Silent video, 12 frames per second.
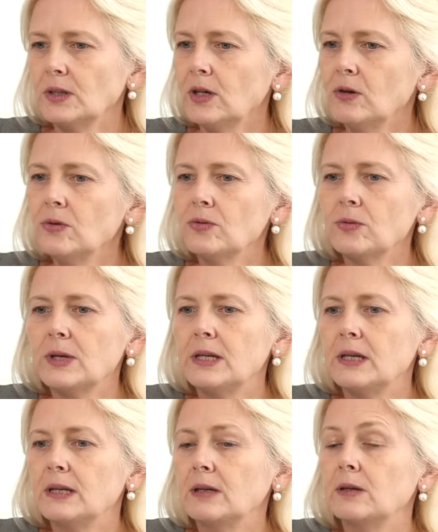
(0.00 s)
go through
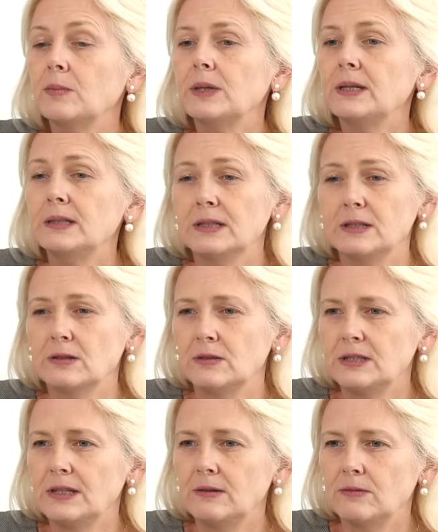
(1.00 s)
any incompleted
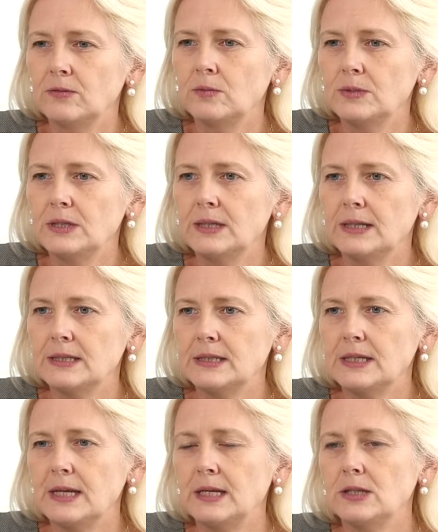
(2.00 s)
consent forms at that
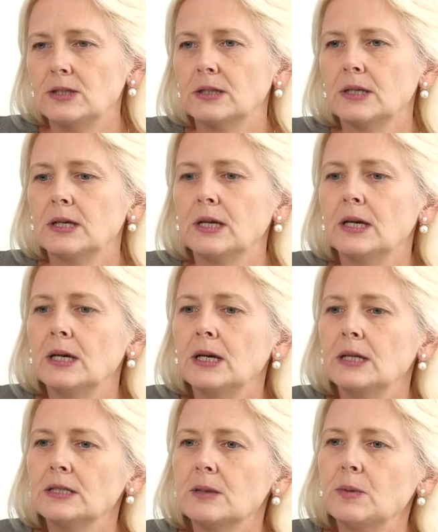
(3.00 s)
stage.
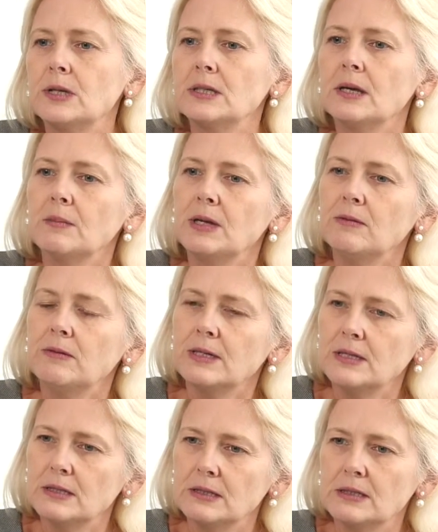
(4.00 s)
So by the time they're
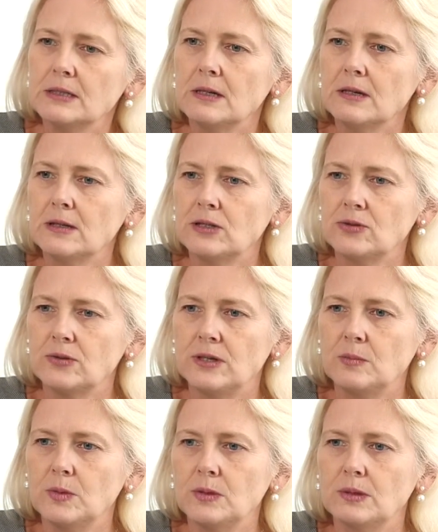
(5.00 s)
ready to start their
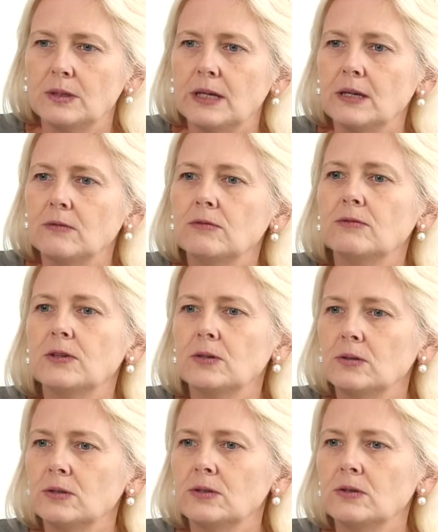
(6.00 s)
treatment, they can
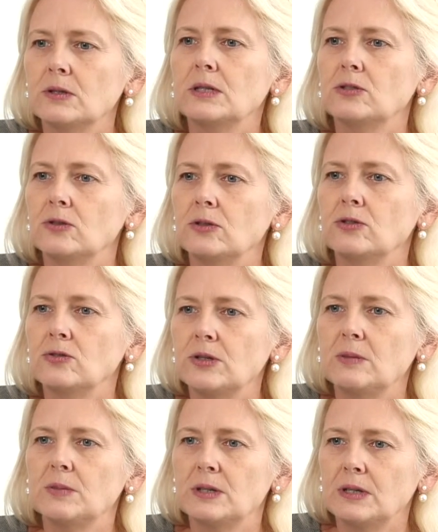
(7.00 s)
focus on the, the
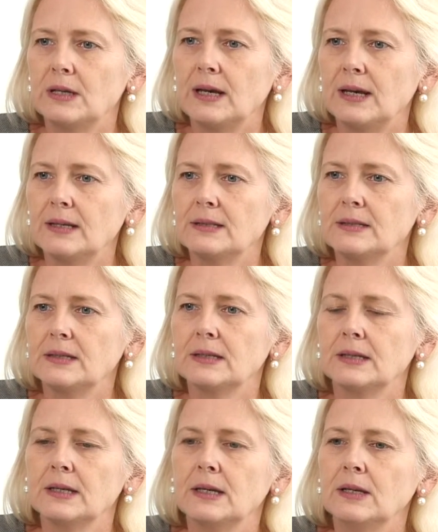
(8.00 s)
treatment in hand.
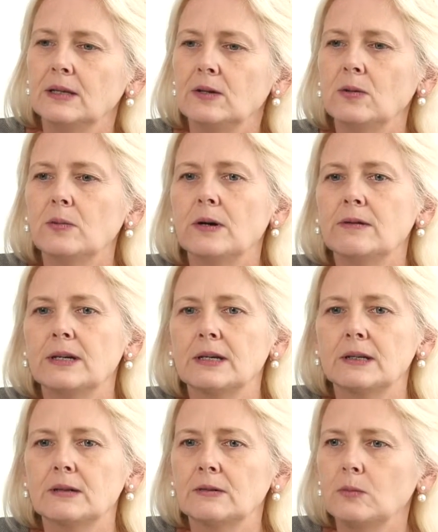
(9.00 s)
They're not
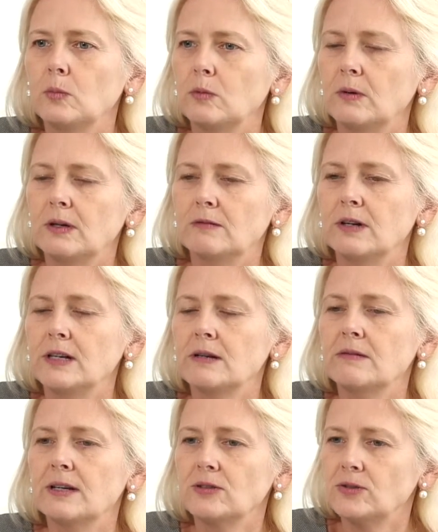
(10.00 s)
worrying and running
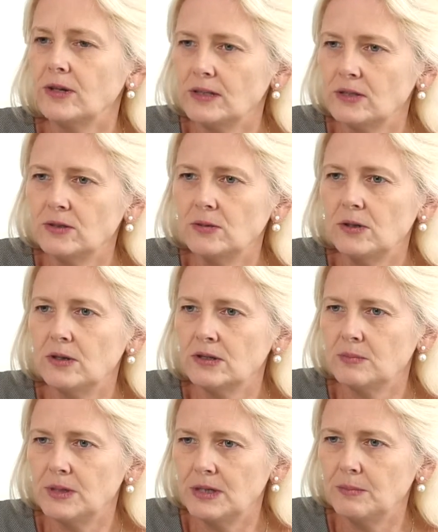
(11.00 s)
around trying to do
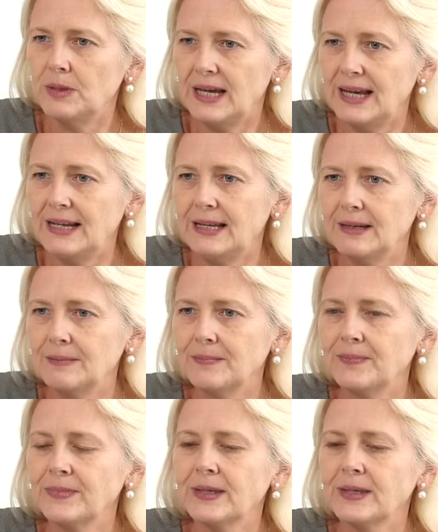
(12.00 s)
last minute planning.